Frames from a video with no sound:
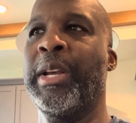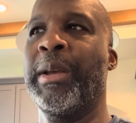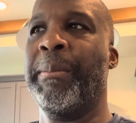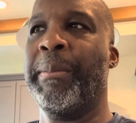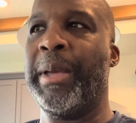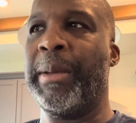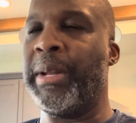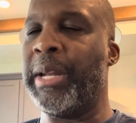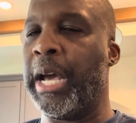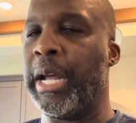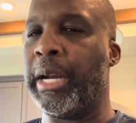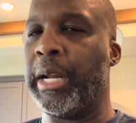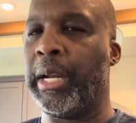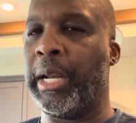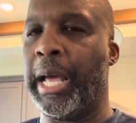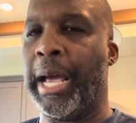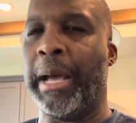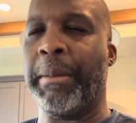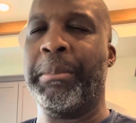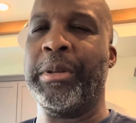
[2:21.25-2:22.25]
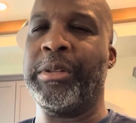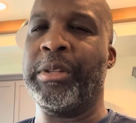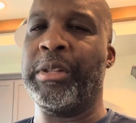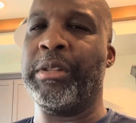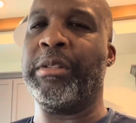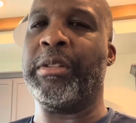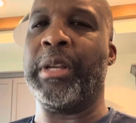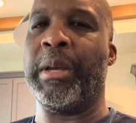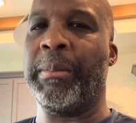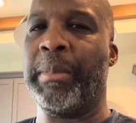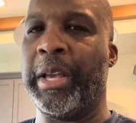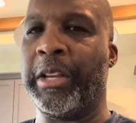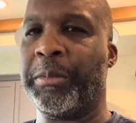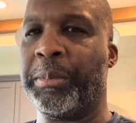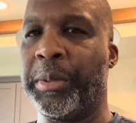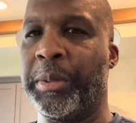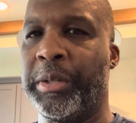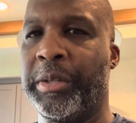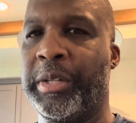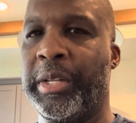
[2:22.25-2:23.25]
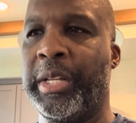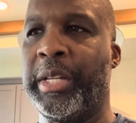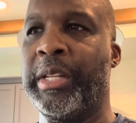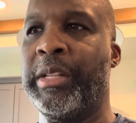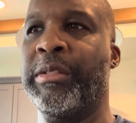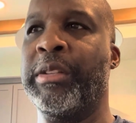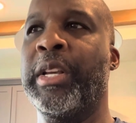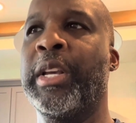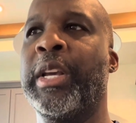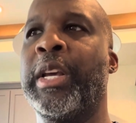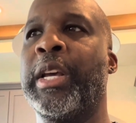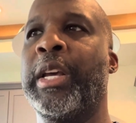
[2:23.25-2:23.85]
maybe not a lot, but just some expertise